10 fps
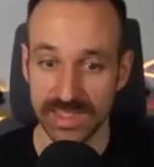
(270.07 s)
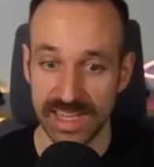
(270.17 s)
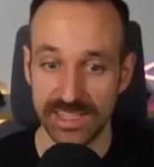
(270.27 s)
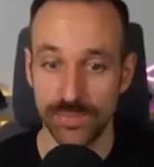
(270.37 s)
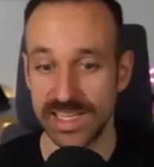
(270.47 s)

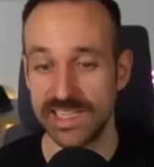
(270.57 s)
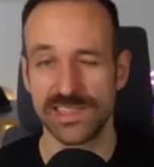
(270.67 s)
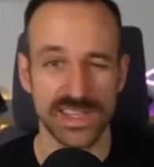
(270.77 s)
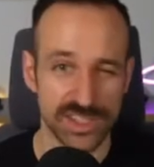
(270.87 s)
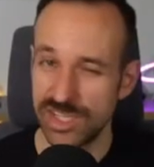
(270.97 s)
like under
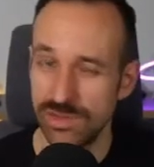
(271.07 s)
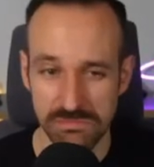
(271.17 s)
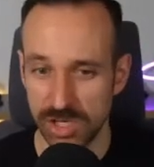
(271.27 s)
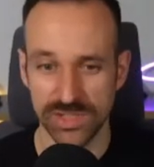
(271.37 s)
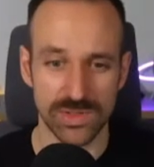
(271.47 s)
plugins, there's a new
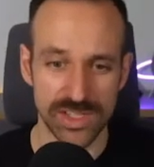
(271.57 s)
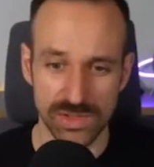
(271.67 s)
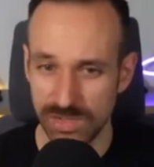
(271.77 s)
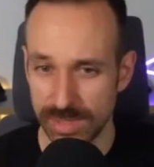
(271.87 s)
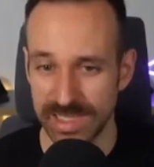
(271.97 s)
module, a new
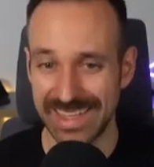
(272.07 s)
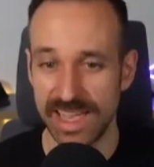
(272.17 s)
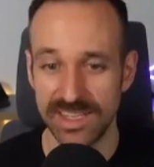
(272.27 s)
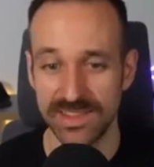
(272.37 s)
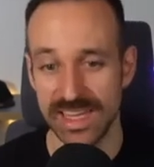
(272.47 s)
config plugin
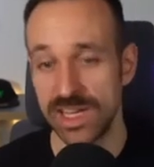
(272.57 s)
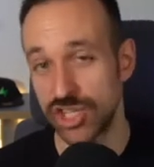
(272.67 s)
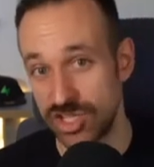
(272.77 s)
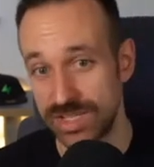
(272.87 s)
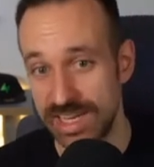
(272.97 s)
edit that
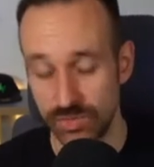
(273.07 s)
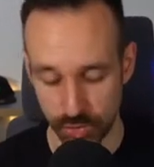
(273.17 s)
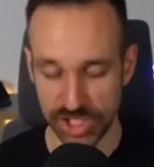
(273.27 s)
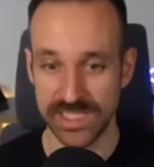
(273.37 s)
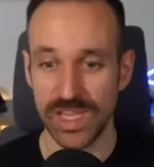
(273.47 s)
changes your native
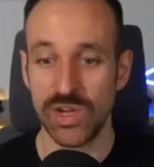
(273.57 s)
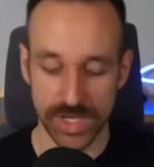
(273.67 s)
project.